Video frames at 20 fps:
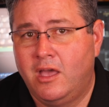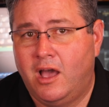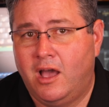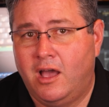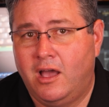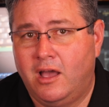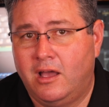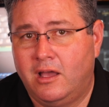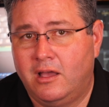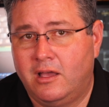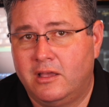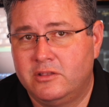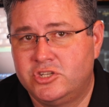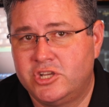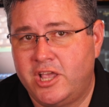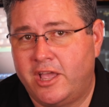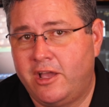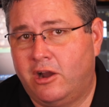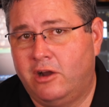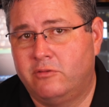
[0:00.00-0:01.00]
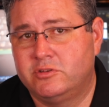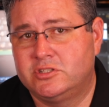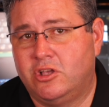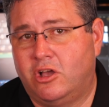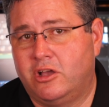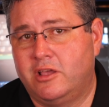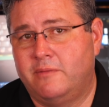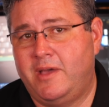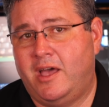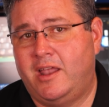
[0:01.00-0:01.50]
JR was
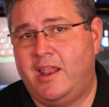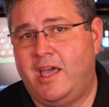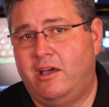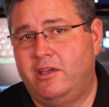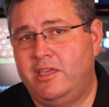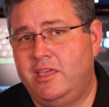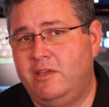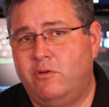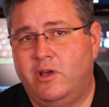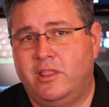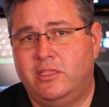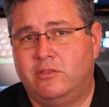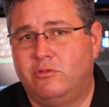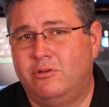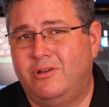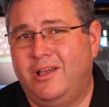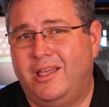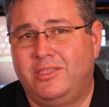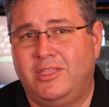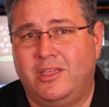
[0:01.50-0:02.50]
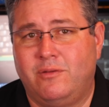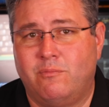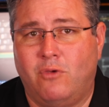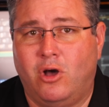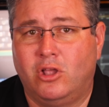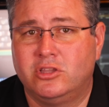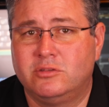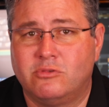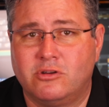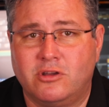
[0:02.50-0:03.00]
talking about how he went through, I think,
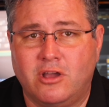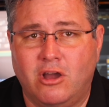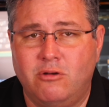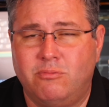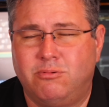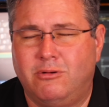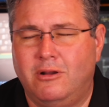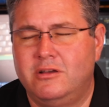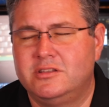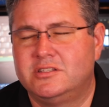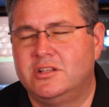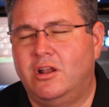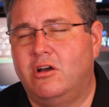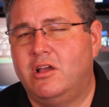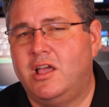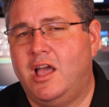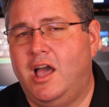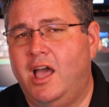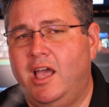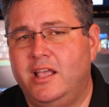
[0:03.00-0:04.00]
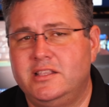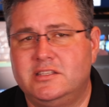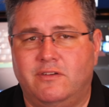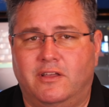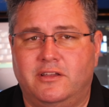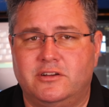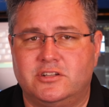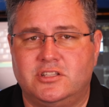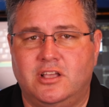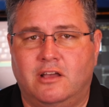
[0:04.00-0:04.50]
multiple GoPros and all kinds of
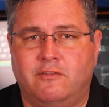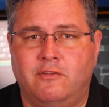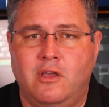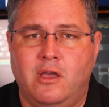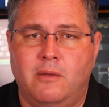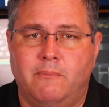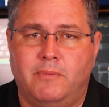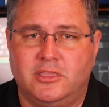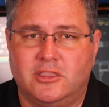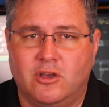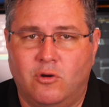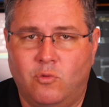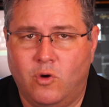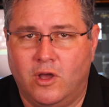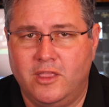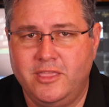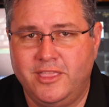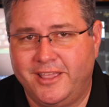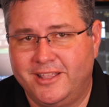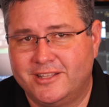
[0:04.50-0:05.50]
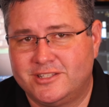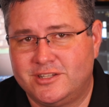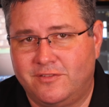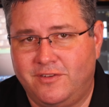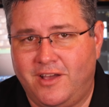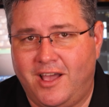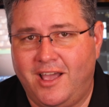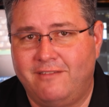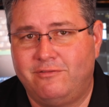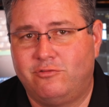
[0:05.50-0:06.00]
other stuff, but the one thing that
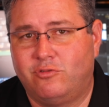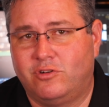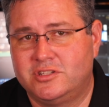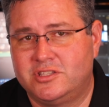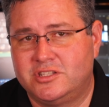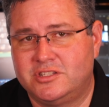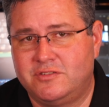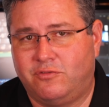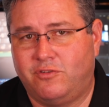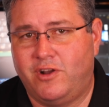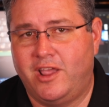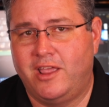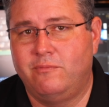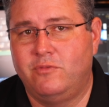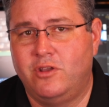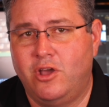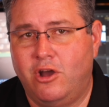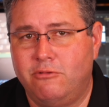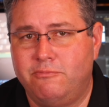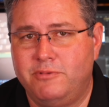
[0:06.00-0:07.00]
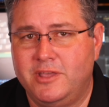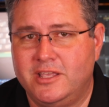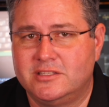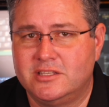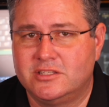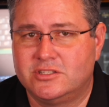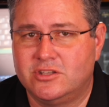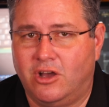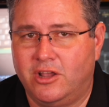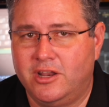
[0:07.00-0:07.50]
survived was this frame. No
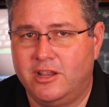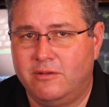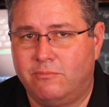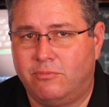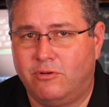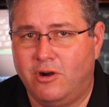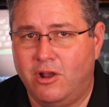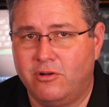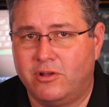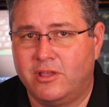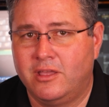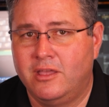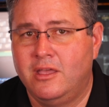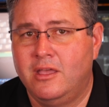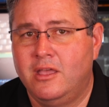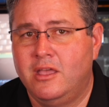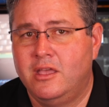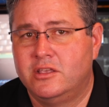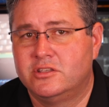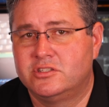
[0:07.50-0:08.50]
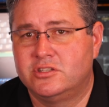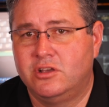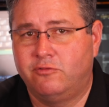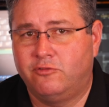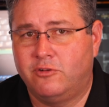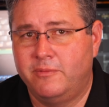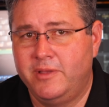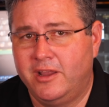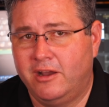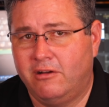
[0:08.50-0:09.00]
pieces on it broke. So
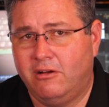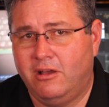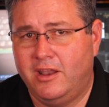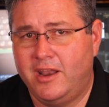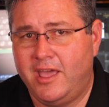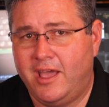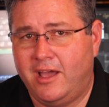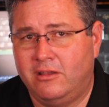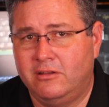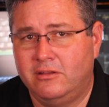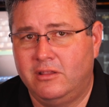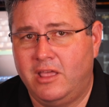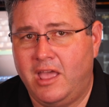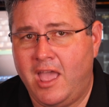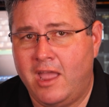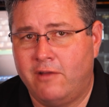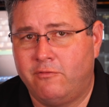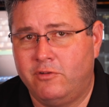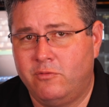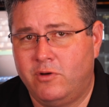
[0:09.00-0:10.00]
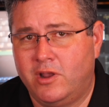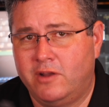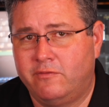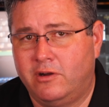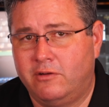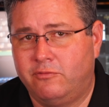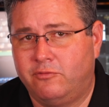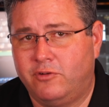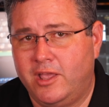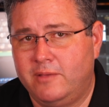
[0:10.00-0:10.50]
from here on out, every one of
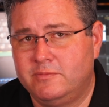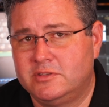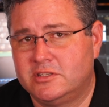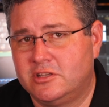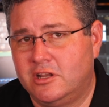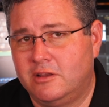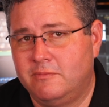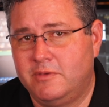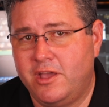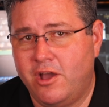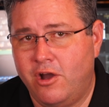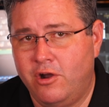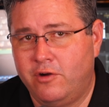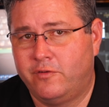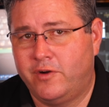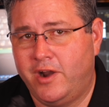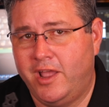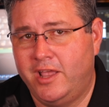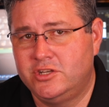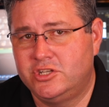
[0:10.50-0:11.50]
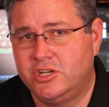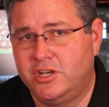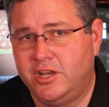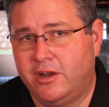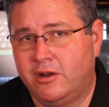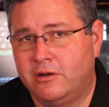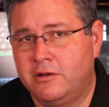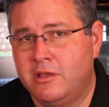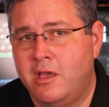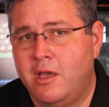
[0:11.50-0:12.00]
our frames is going to be
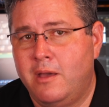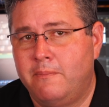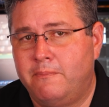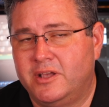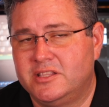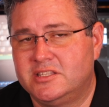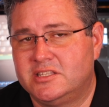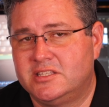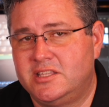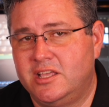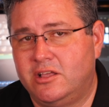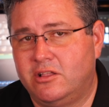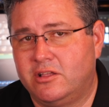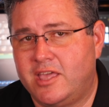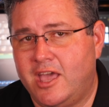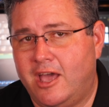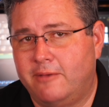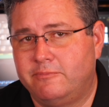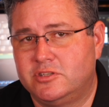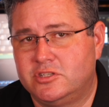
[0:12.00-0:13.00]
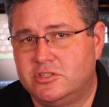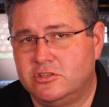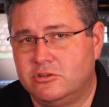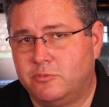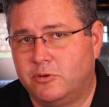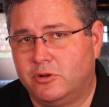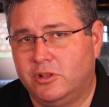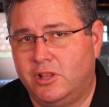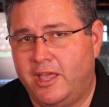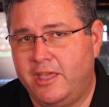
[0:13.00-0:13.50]
over-engineered, but still kept
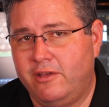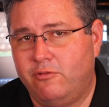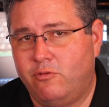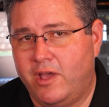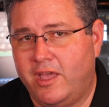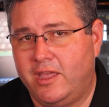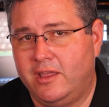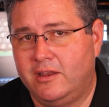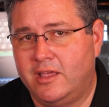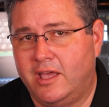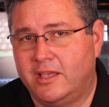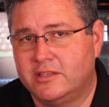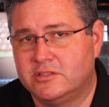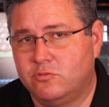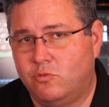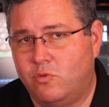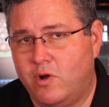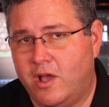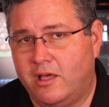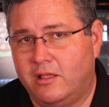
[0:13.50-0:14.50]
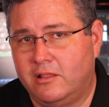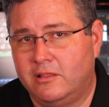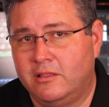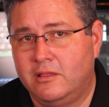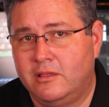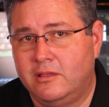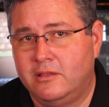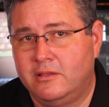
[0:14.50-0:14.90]
super lightweight as well.